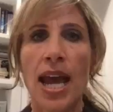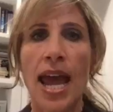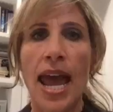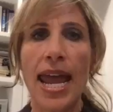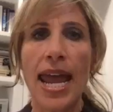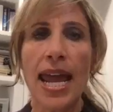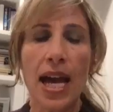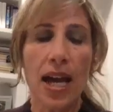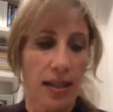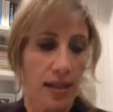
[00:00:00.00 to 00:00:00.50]

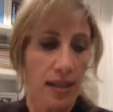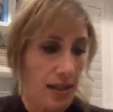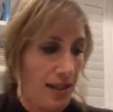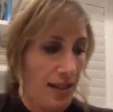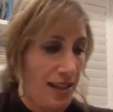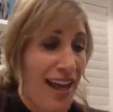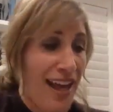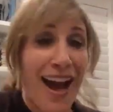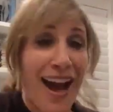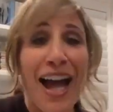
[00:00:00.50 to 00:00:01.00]
And
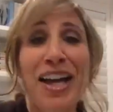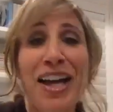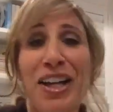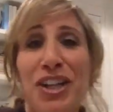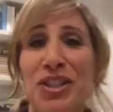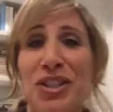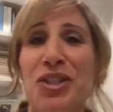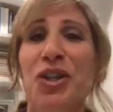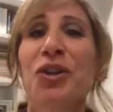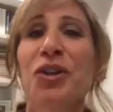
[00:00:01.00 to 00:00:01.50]
I got
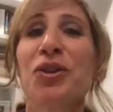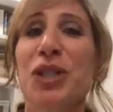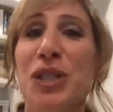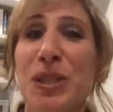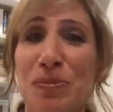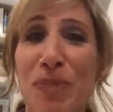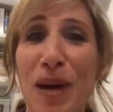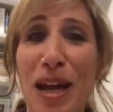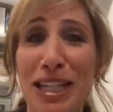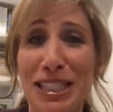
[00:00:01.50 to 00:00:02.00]
to turn the
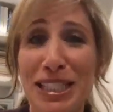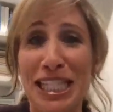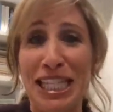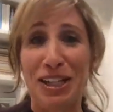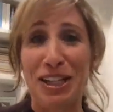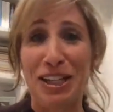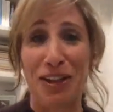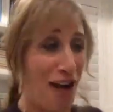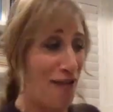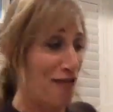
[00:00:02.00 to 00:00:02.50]
space
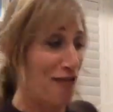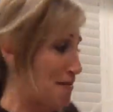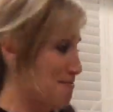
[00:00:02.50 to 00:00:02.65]
heater off.